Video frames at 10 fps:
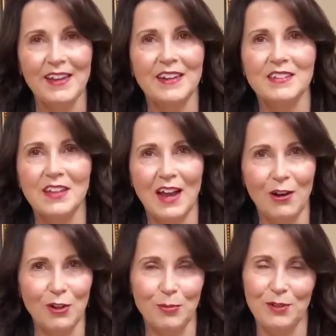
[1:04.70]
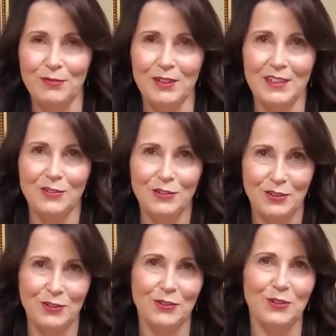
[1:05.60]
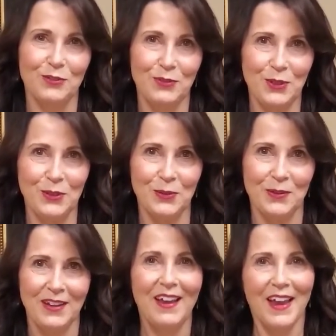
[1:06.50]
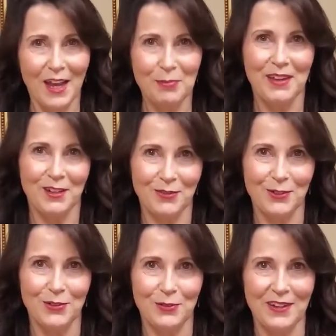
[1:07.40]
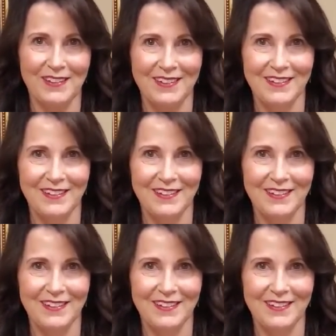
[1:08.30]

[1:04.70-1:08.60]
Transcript: And it is our privilege to serve you. Happy anniversary.